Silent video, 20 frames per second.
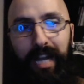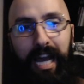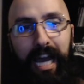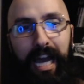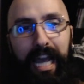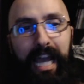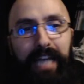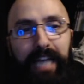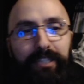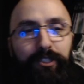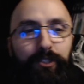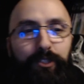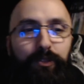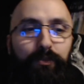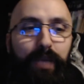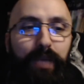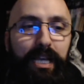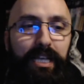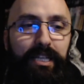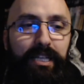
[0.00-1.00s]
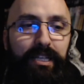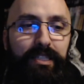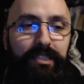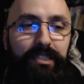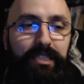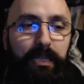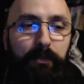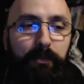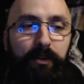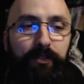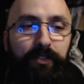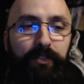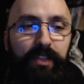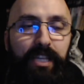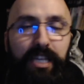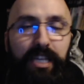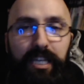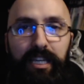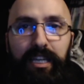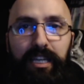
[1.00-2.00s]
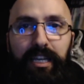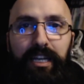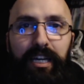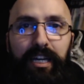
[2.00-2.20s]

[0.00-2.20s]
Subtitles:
I had to make some of the